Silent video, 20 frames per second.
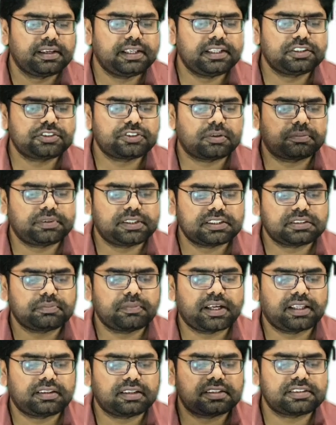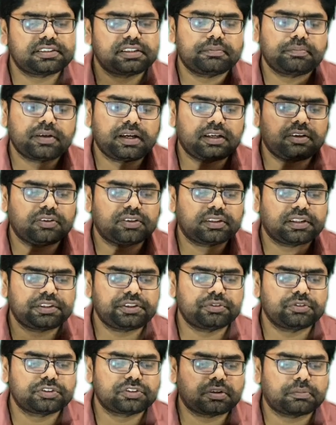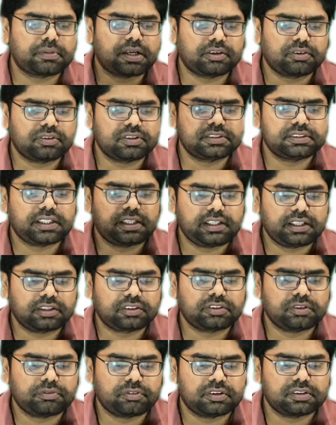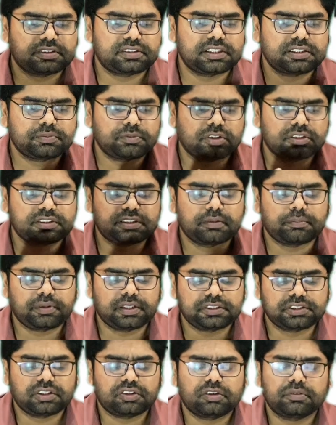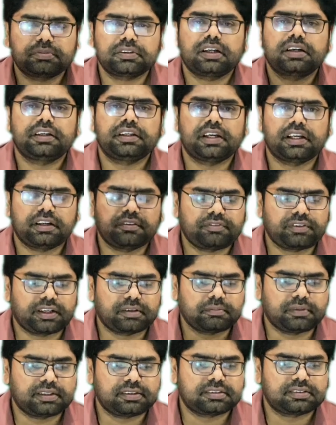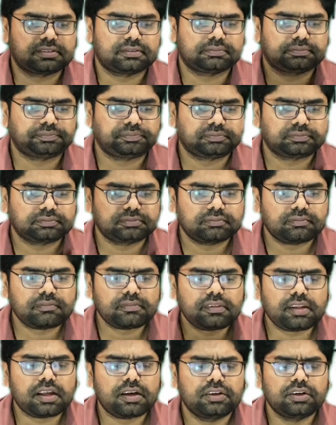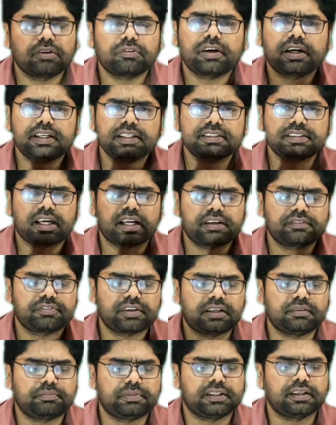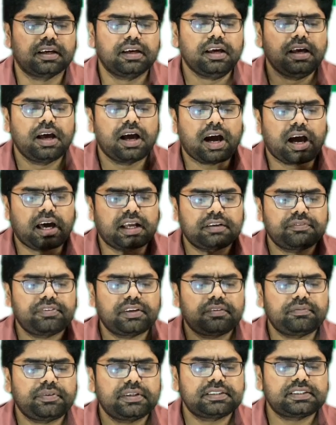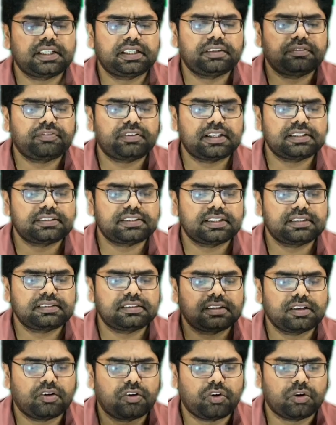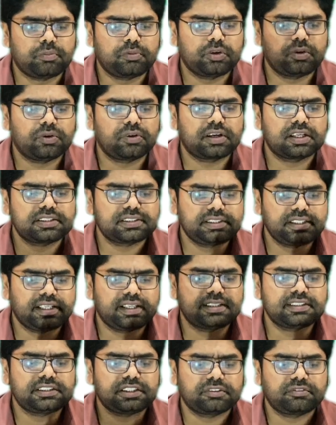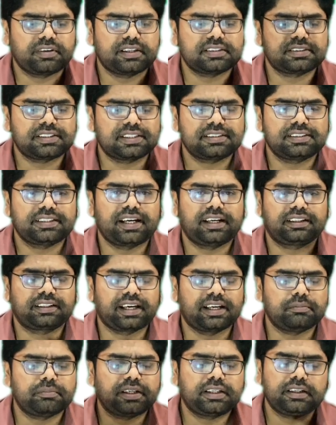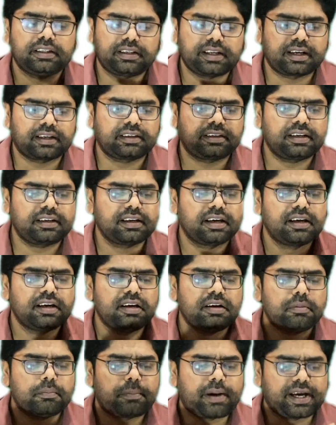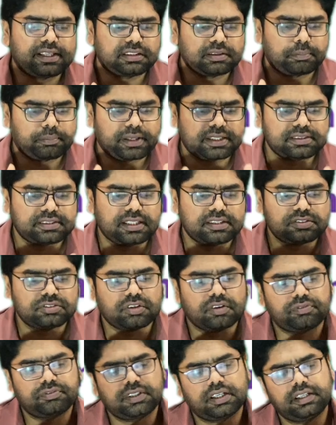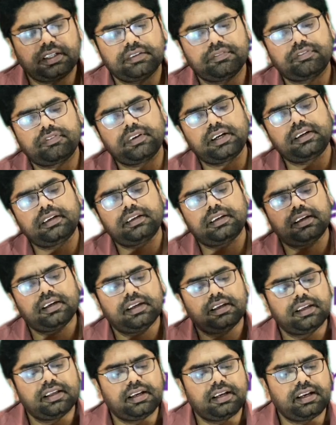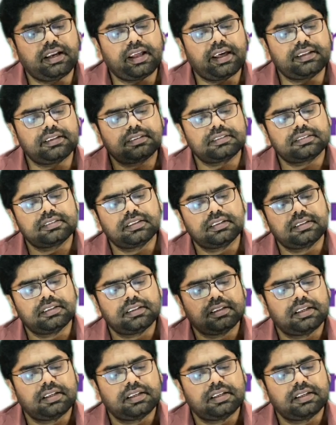Each of these methods depend on the use of agarose electrophoresis for separation of the DNA fragments. Now, what is RFLP? RFLP is a difference in homologous DNA sequences that can be detected by the presence of the different lengths